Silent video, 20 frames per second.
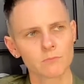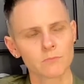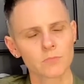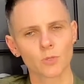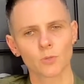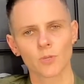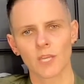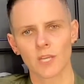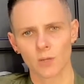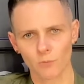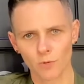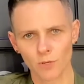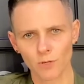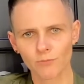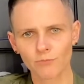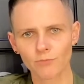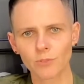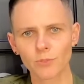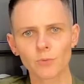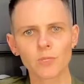so getting rid
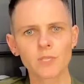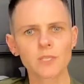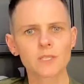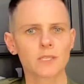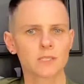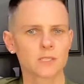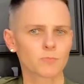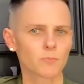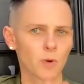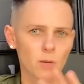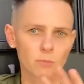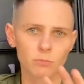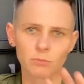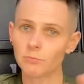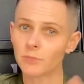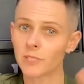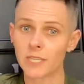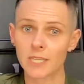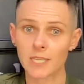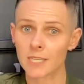of fluid that's
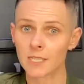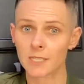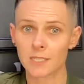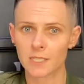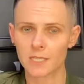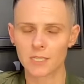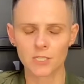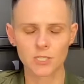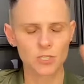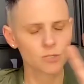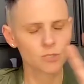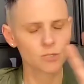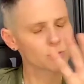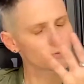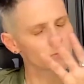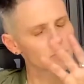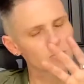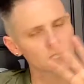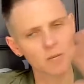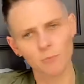probably a kidney issue
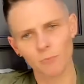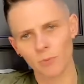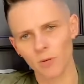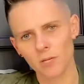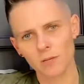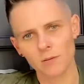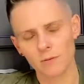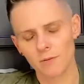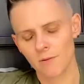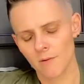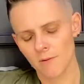separate